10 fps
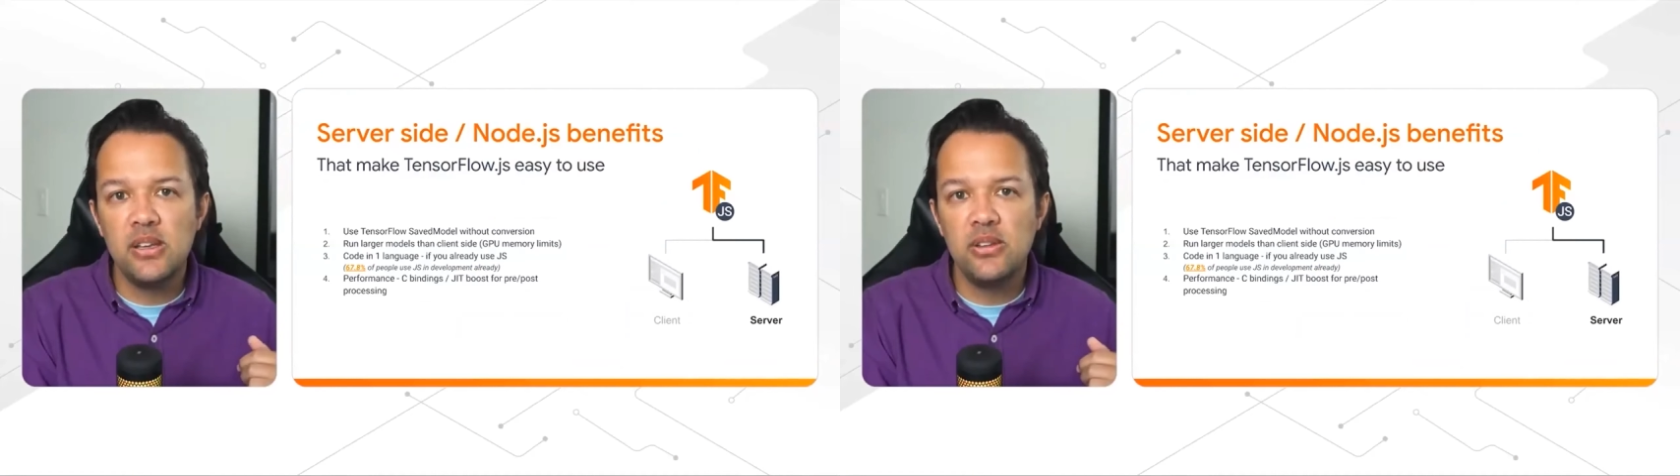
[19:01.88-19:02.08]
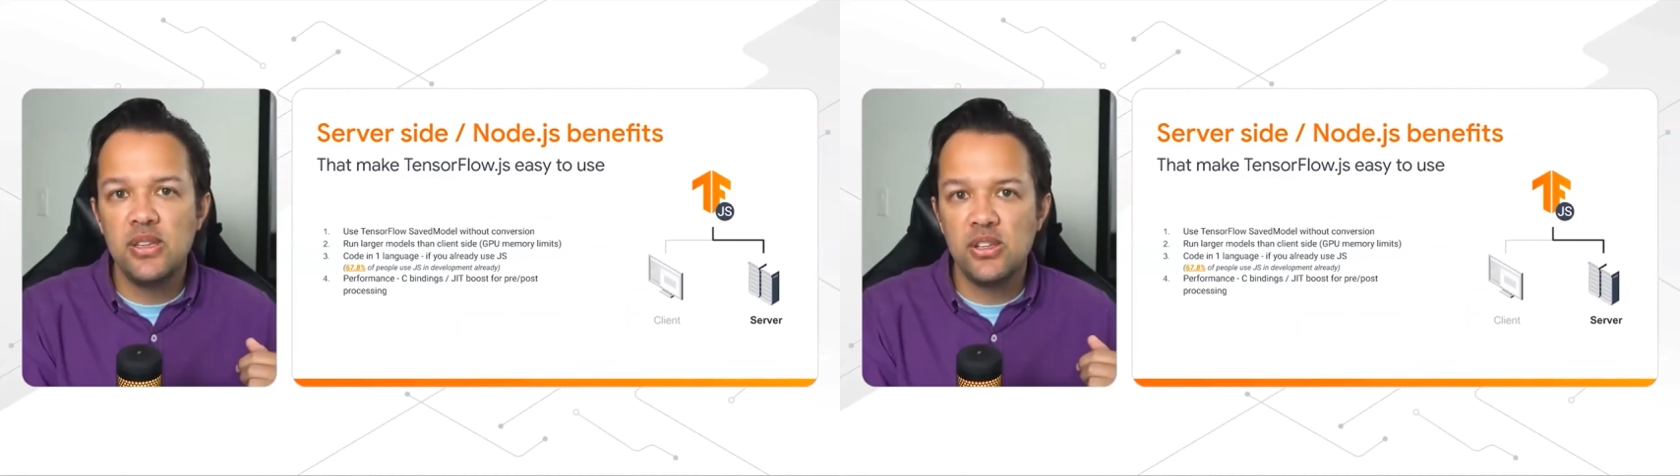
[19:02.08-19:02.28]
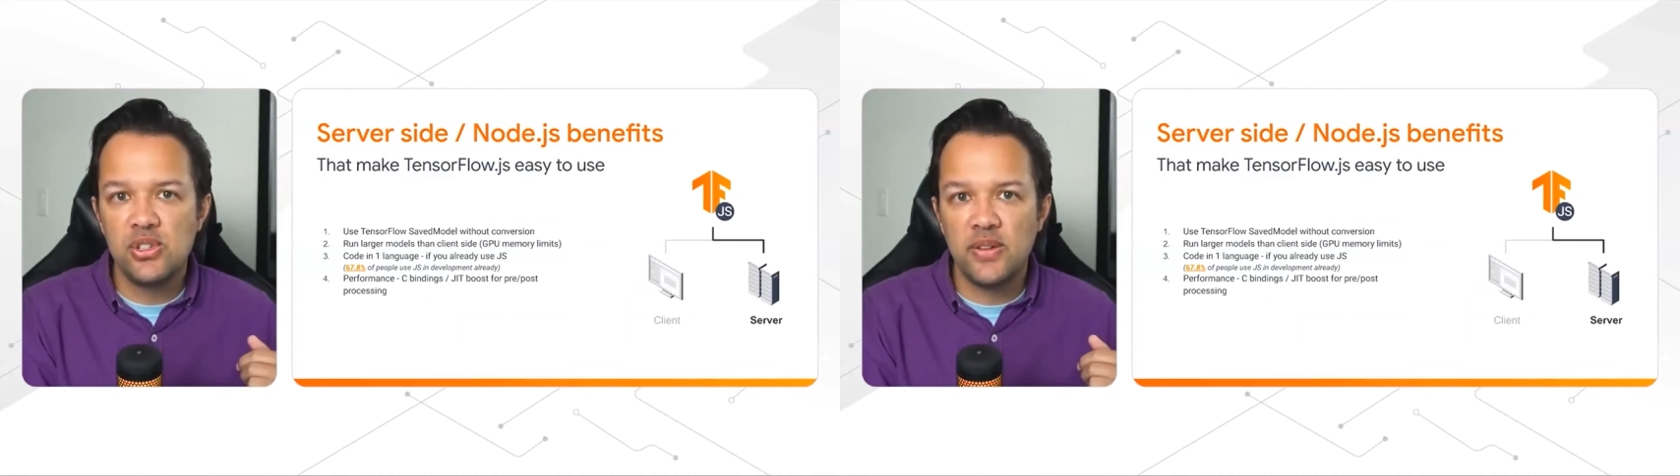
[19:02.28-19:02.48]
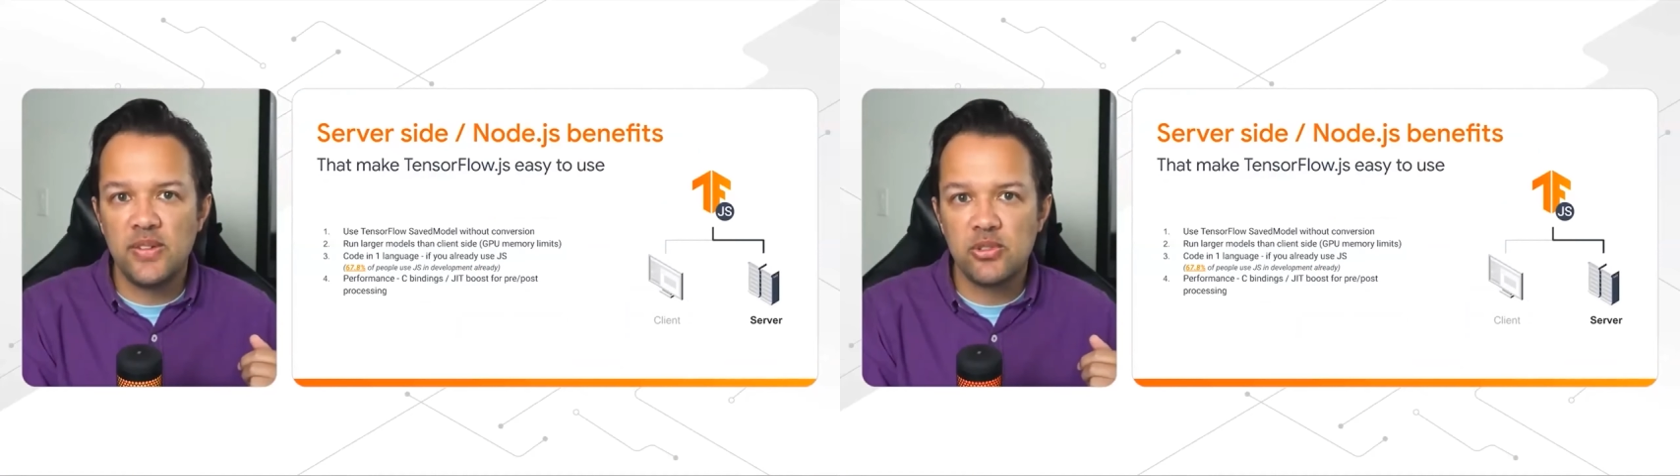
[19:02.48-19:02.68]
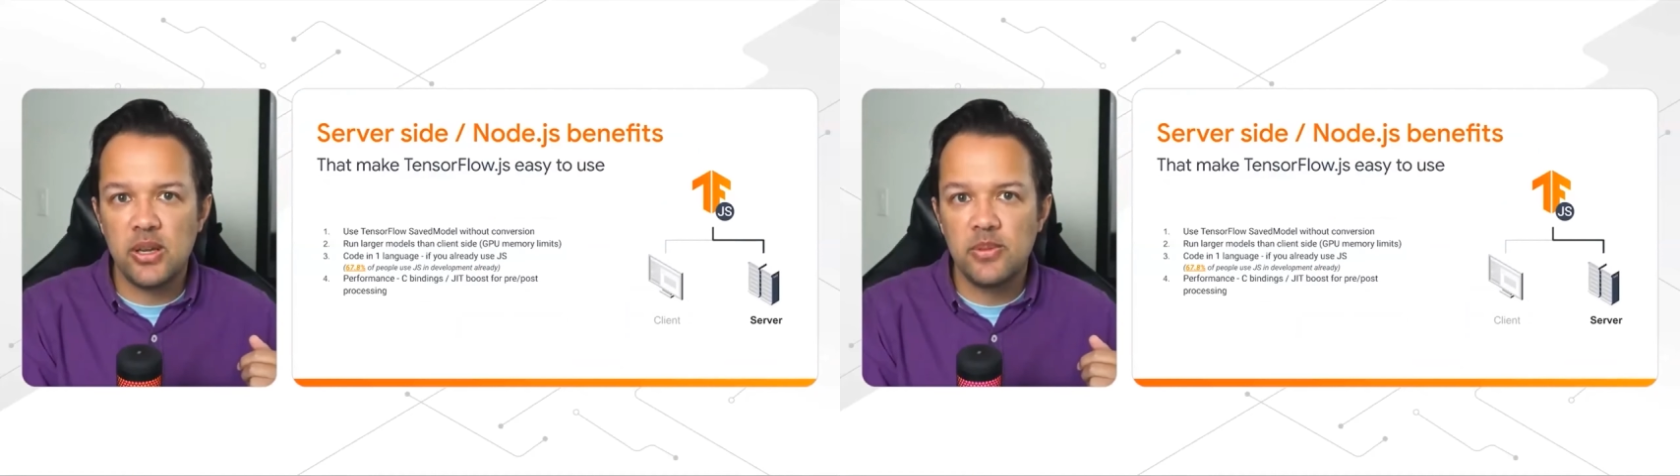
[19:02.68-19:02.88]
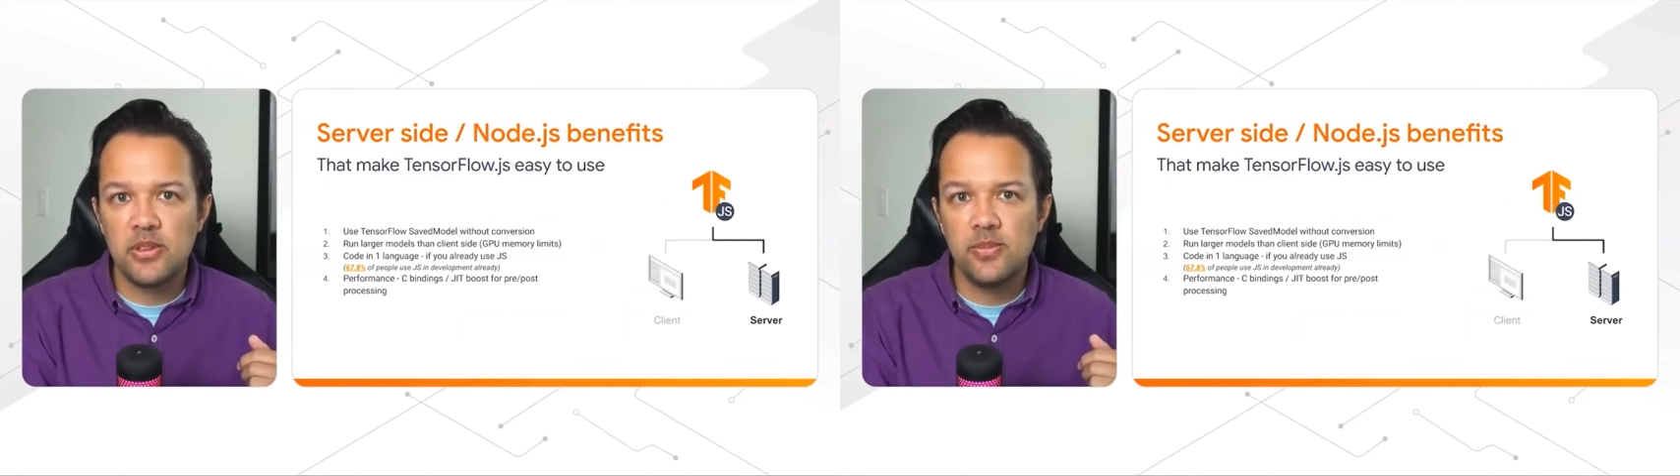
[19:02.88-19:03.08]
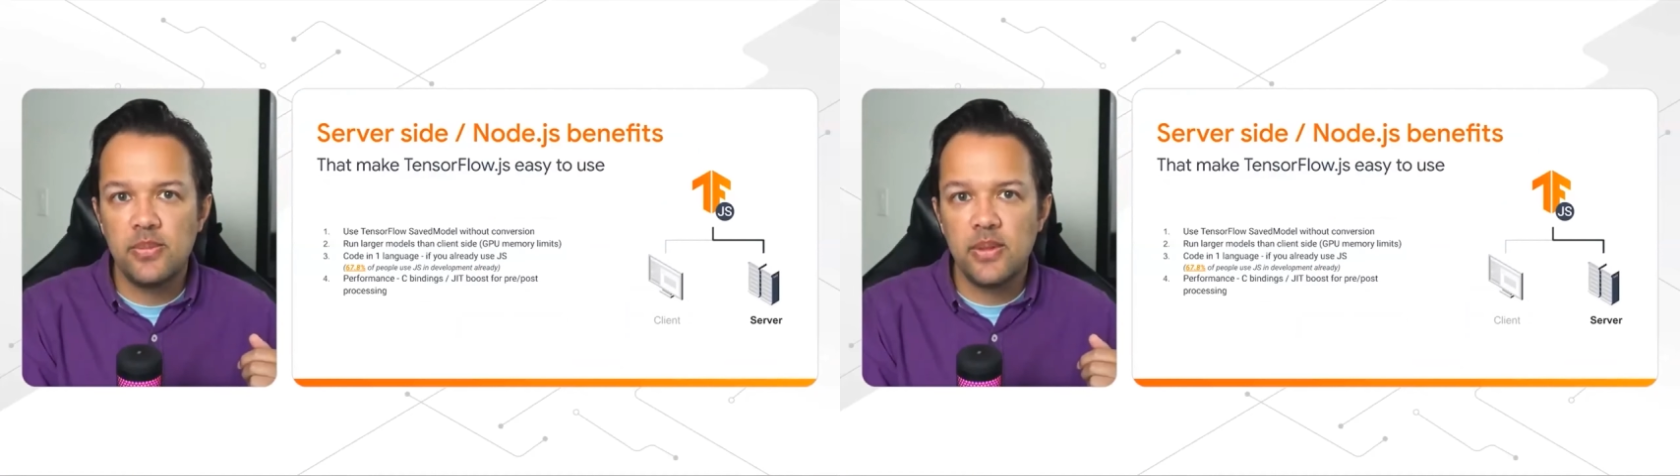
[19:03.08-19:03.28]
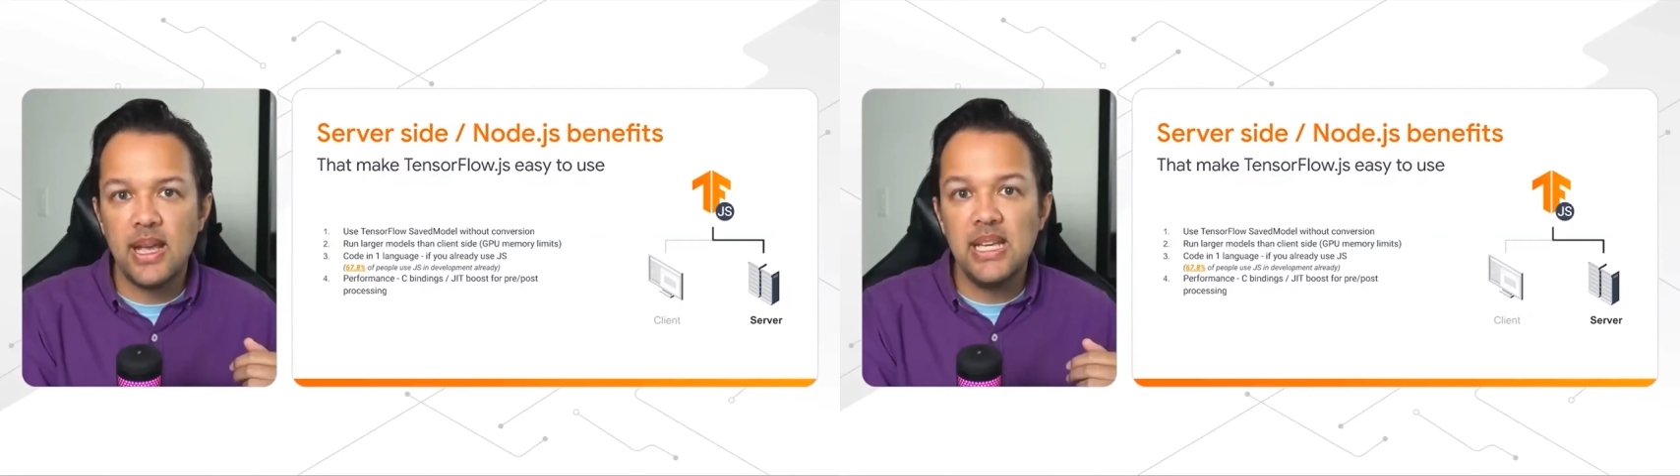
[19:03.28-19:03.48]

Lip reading: already using JavaScript.